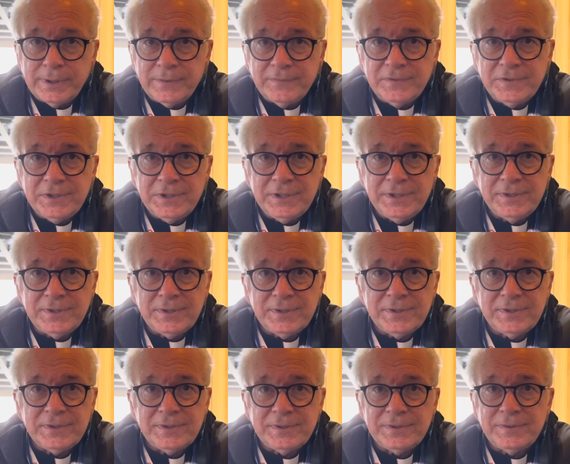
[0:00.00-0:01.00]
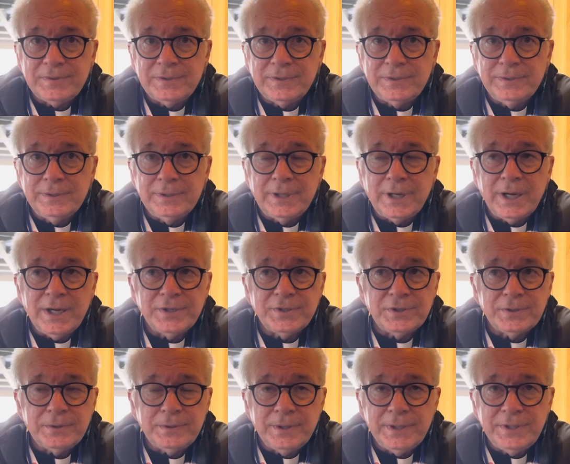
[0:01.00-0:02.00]
of Jesus,
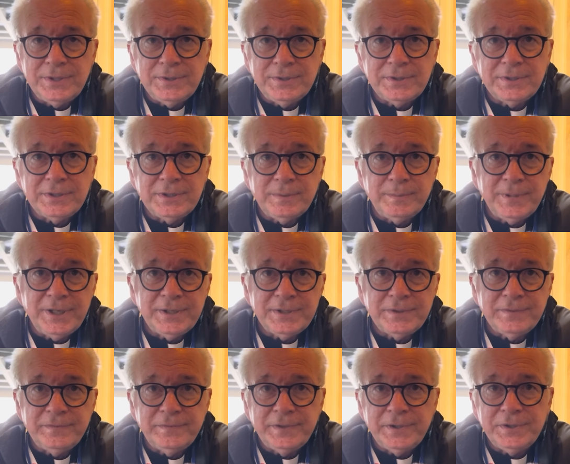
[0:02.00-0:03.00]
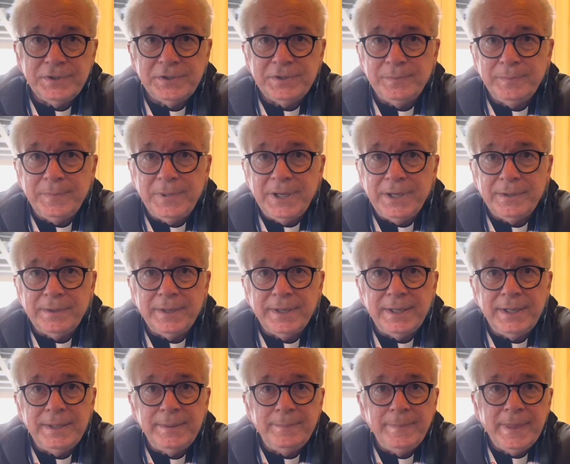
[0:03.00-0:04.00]
consecration to the Blessed Virgin
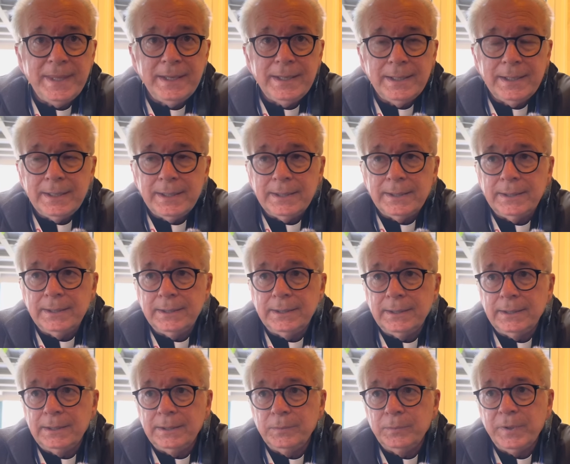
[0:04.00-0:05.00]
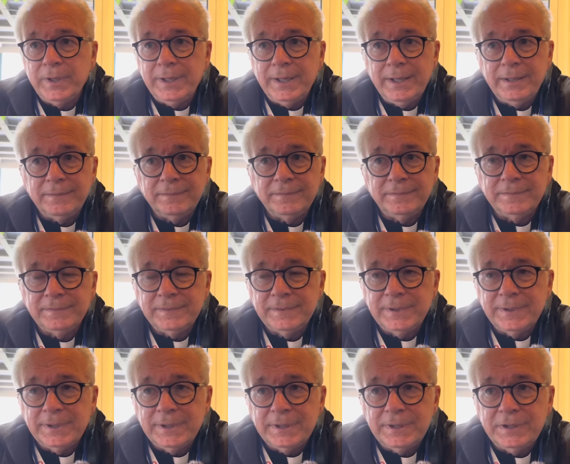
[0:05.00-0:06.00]
Mary. We have
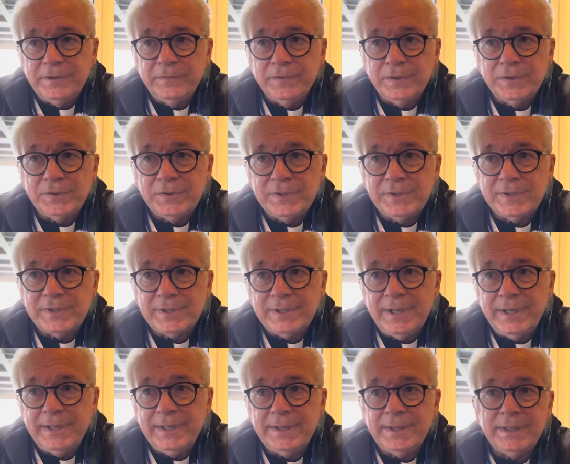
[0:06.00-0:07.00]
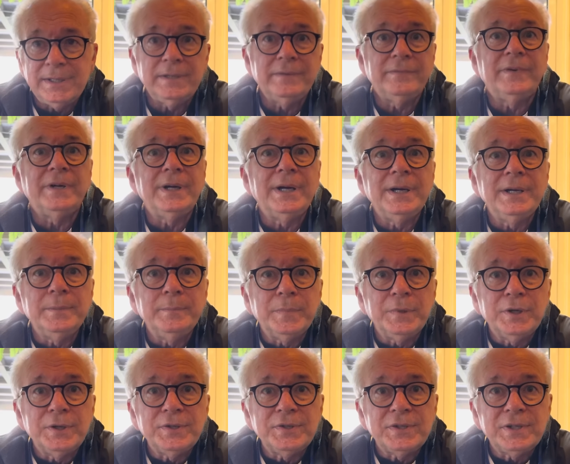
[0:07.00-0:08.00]
devotions like the Divine
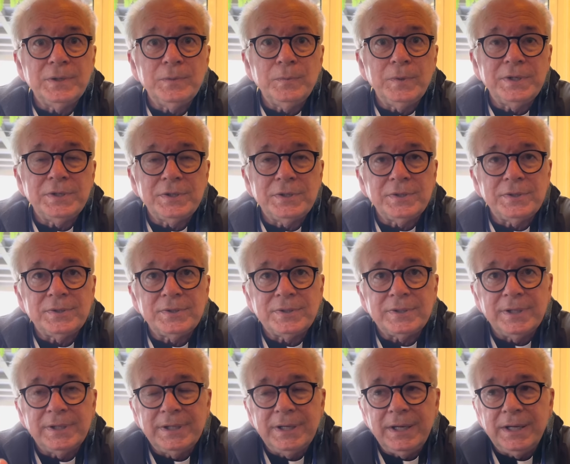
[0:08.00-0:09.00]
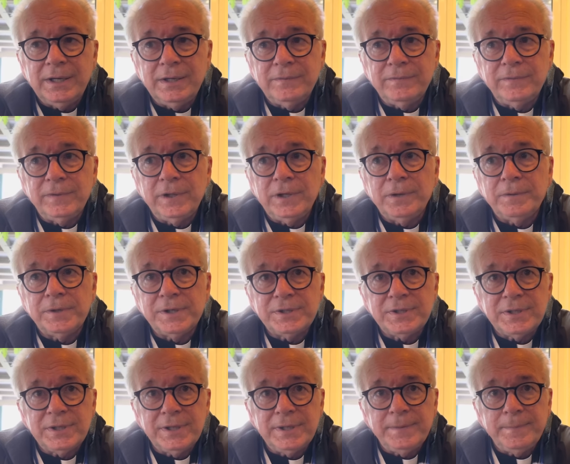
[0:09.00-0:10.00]
Mercy, which is, again, a
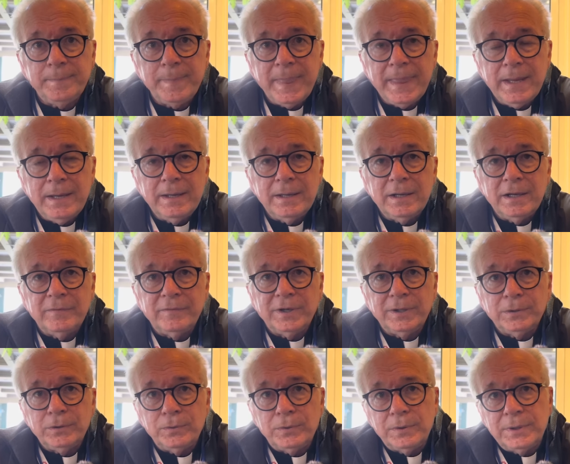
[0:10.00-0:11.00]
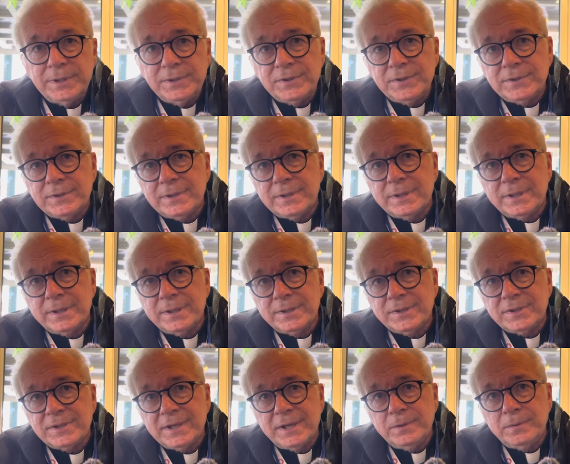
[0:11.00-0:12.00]
flourishing of our Lord's
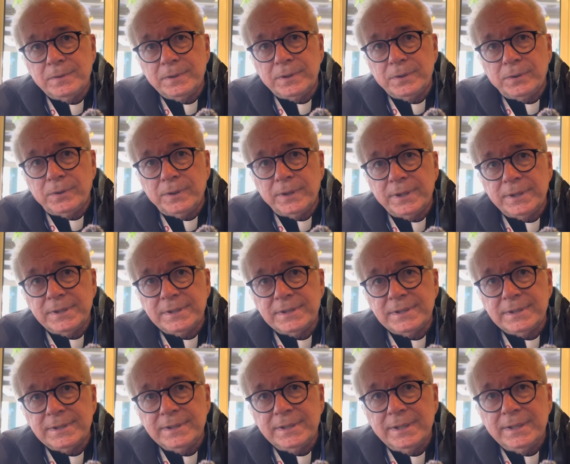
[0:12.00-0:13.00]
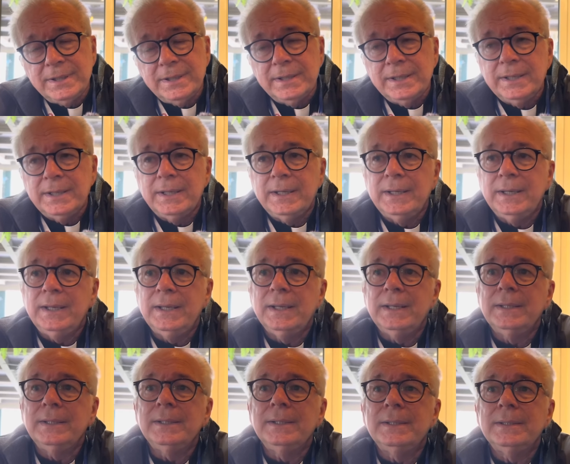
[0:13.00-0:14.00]
Sacred Heart. Mm-hmm.
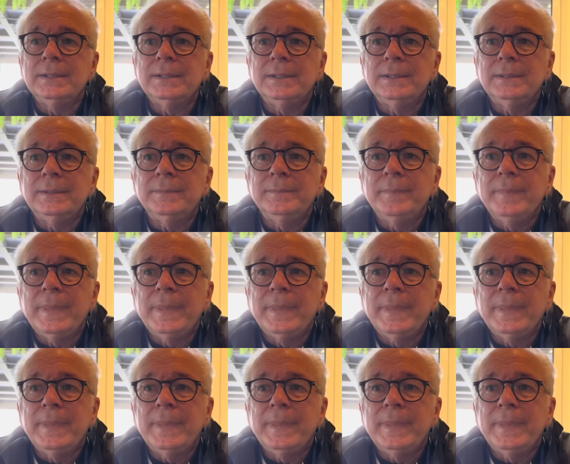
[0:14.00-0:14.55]
And